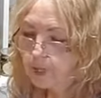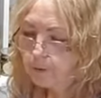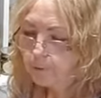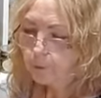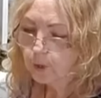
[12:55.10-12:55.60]

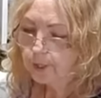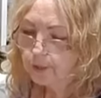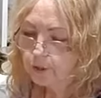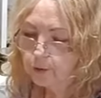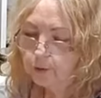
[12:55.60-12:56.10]
if you wanted
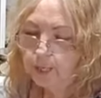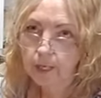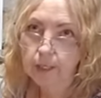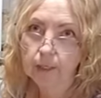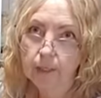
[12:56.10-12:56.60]
to,
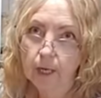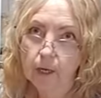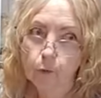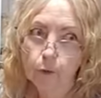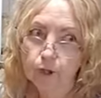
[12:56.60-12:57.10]
and
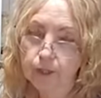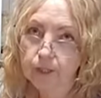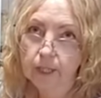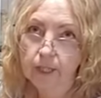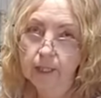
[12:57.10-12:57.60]
or just
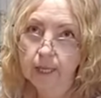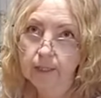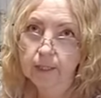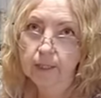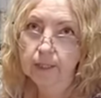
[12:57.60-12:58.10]
eat it
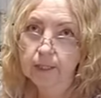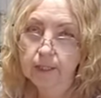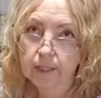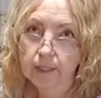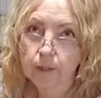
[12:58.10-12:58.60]
as it is.
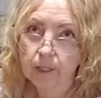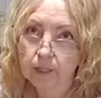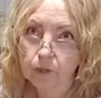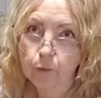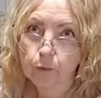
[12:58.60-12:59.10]

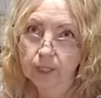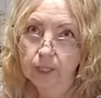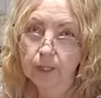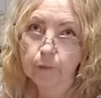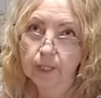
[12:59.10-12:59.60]
It's
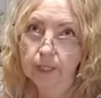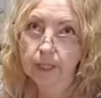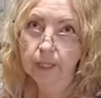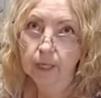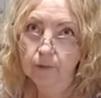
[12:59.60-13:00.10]
really,
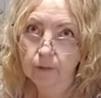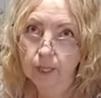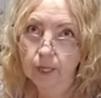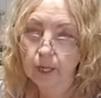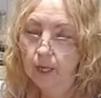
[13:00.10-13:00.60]
really
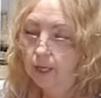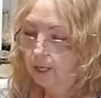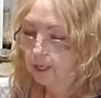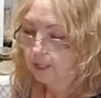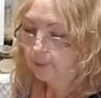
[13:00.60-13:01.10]
lovely.
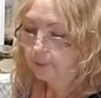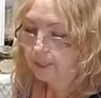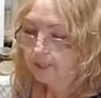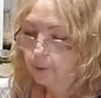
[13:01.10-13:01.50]
It's